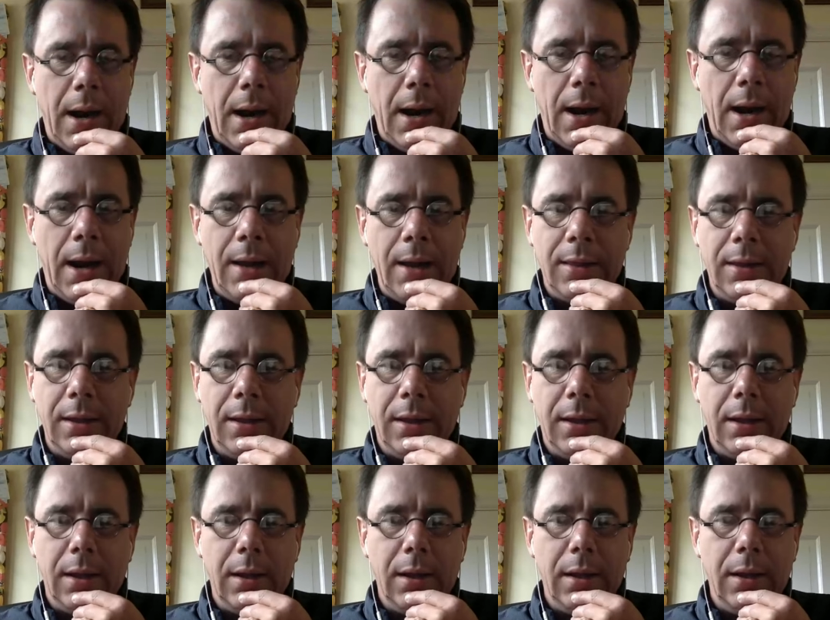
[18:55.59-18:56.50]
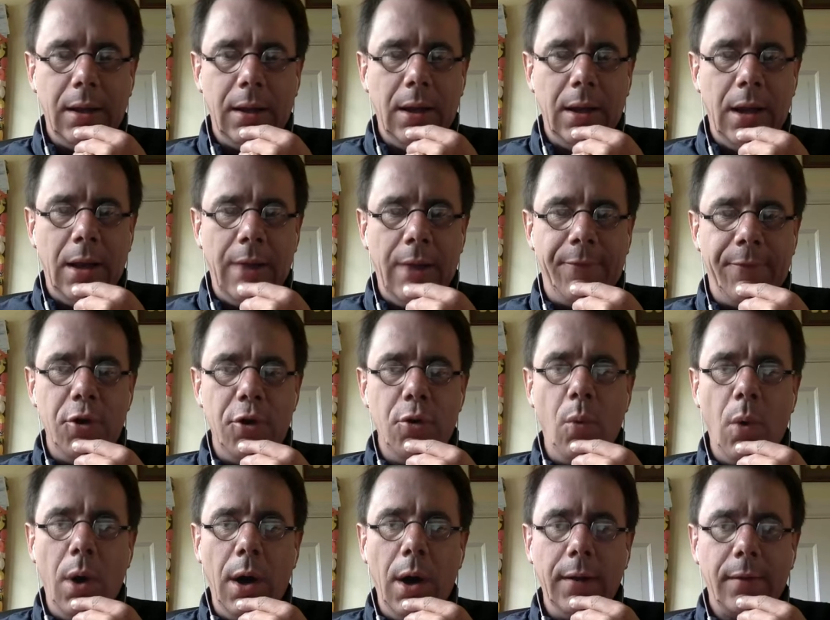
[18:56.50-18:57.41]
I think if you
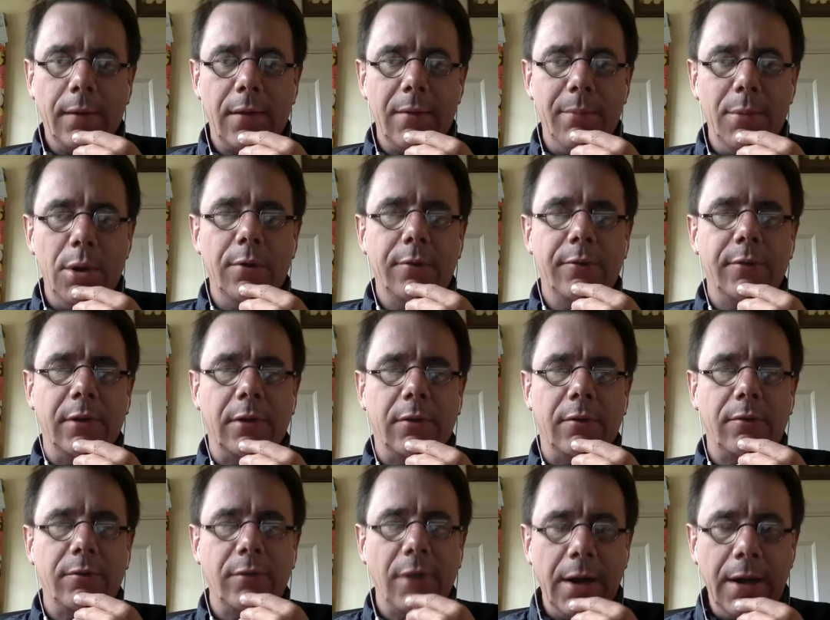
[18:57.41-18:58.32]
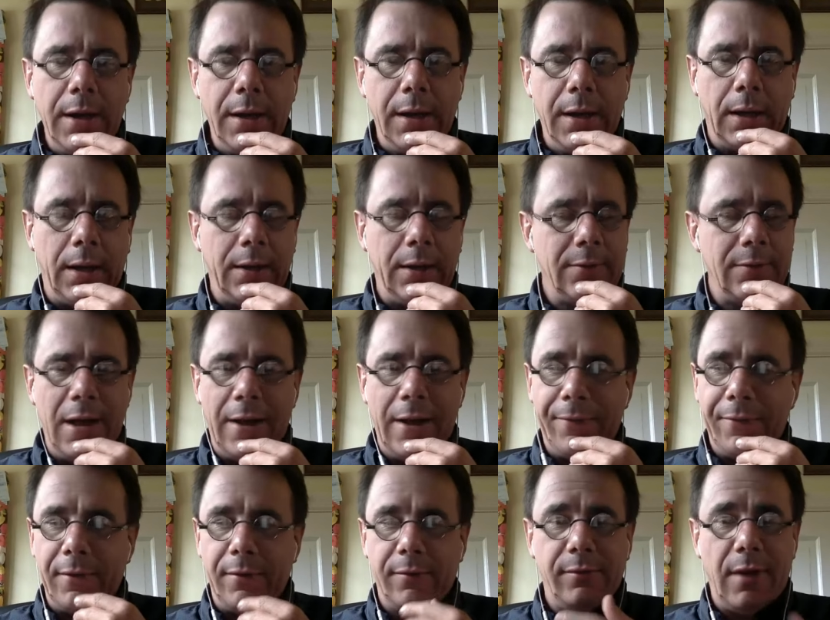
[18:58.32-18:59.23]
want the most exciting, it's
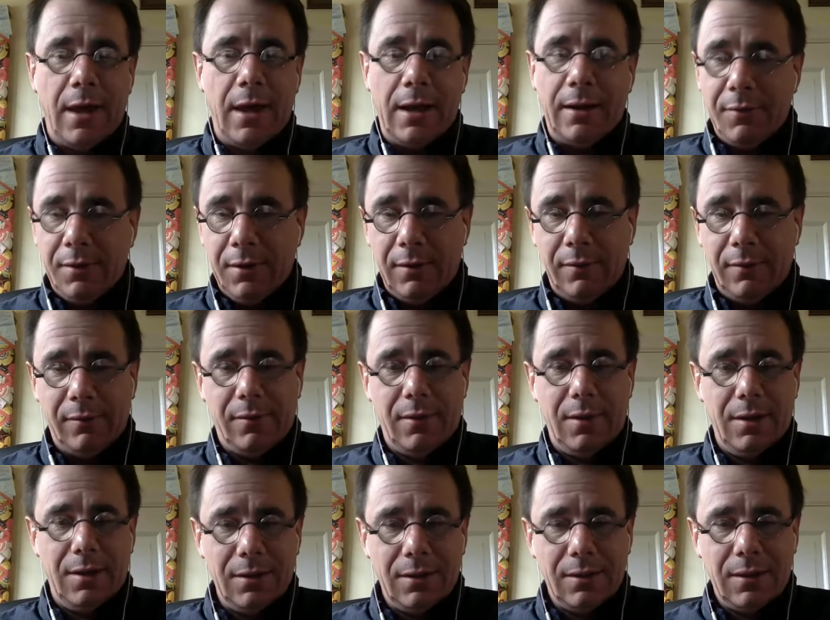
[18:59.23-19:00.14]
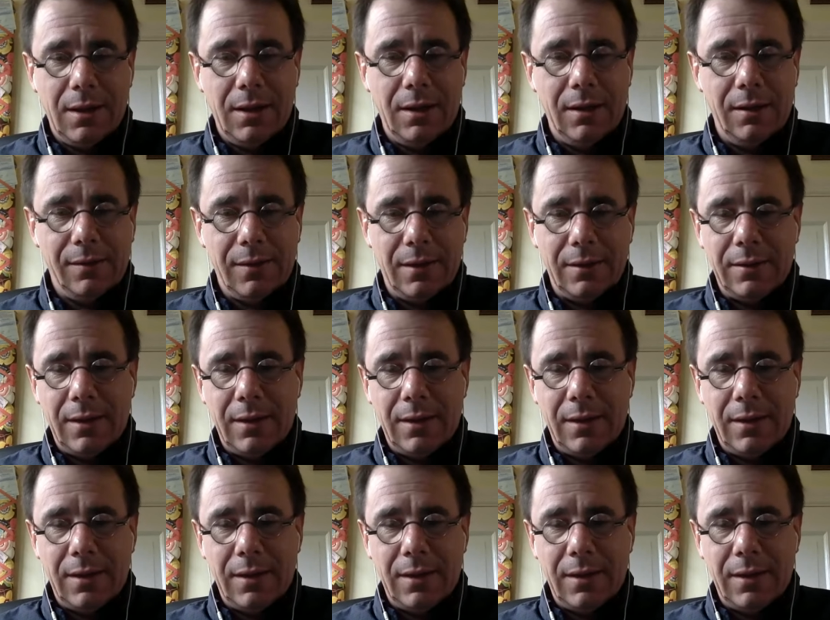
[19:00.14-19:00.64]
not the sexiest thing that they